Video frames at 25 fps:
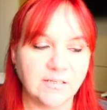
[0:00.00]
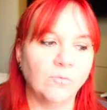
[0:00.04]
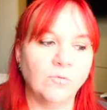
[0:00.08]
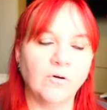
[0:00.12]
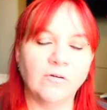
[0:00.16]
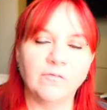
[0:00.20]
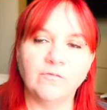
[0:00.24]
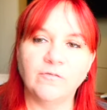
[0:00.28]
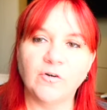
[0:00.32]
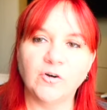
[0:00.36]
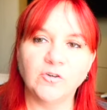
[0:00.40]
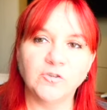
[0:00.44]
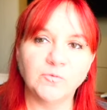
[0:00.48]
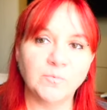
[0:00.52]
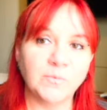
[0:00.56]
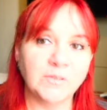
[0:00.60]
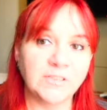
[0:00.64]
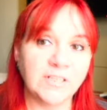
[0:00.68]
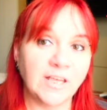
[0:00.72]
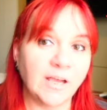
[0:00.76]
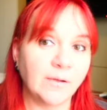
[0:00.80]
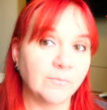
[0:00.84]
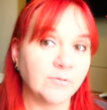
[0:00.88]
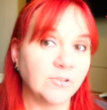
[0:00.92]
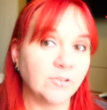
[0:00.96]
What false
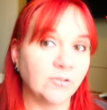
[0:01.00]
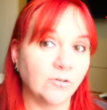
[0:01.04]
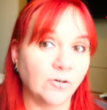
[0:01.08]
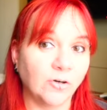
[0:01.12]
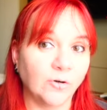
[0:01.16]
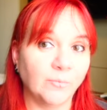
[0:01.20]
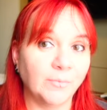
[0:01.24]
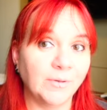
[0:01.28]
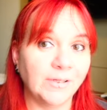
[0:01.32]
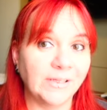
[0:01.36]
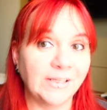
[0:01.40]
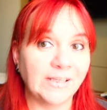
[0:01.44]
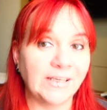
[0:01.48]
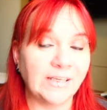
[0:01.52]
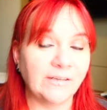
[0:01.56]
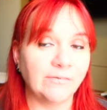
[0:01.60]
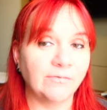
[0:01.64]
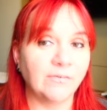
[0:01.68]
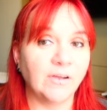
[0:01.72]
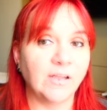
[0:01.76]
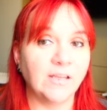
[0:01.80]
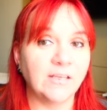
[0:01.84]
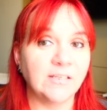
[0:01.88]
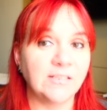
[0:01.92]
perception or belief